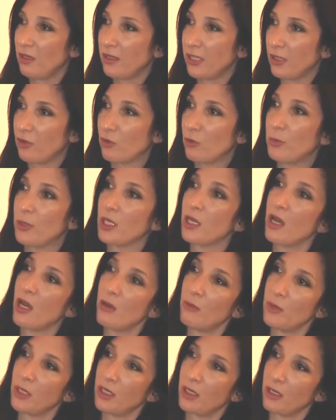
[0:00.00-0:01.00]
They were
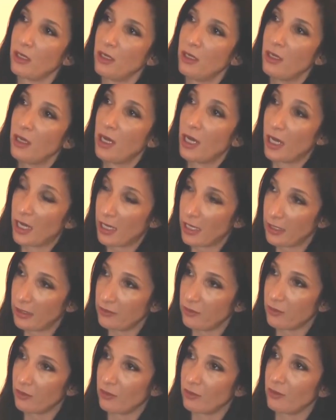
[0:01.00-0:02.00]
becoming
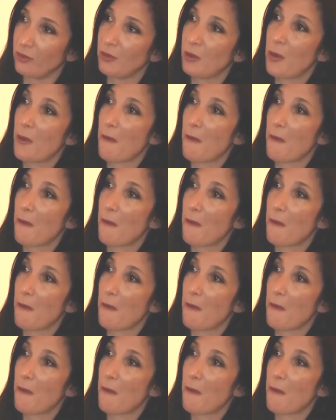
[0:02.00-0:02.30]
either